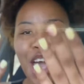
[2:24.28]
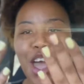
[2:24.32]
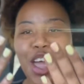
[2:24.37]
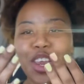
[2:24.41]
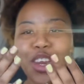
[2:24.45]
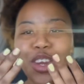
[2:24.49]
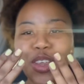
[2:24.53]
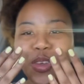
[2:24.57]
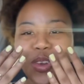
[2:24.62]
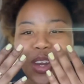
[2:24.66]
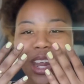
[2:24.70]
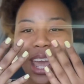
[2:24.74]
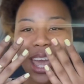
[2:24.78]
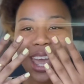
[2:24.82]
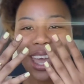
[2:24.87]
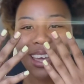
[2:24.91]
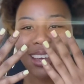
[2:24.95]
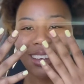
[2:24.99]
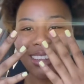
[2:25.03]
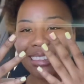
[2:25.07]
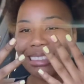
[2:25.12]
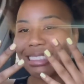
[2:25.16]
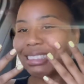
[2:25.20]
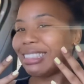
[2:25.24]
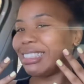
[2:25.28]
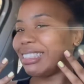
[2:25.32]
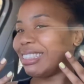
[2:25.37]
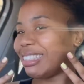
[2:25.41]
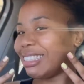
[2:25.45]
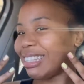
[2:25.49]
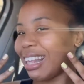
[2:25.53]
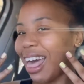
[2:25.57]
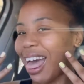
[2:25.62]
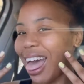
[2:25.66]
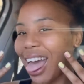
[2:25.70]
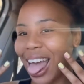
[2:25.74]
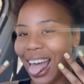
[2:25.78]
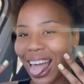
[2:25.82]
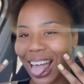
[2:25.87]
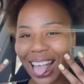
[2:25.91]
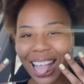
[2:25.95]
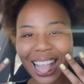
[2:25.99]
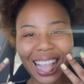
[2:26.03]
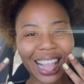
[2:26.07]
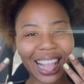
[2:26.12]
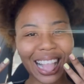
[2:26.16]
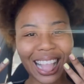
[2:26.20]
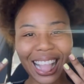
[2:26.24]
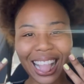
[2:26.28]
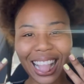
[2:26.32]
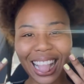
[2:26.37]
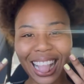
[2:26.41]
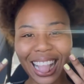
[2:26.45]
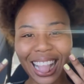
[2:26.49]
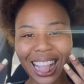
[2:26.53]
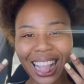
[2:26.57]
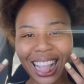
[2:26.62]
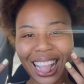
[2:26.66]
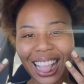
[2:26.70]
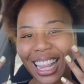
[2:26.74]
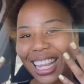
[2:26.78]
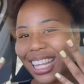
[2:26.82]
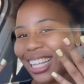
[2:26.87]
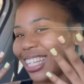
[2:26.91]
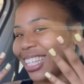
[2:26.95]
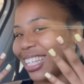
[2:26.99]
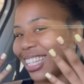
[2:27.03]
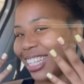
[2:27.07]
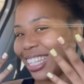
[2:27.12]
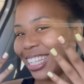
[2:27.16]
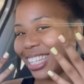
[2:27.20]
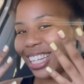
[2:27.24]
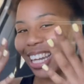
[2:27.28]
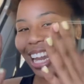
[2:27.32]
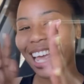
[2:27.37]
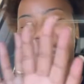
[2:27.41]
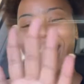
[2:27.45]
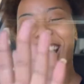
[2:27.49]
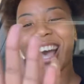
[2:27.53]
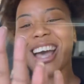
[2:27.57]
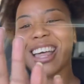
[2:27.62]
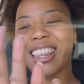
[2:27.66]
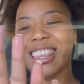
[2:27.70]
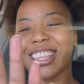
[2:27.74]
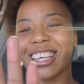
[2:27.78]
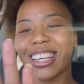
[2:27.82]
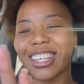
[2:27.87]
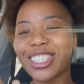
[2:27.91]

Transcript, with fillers: New nails. Ah! Like aren't they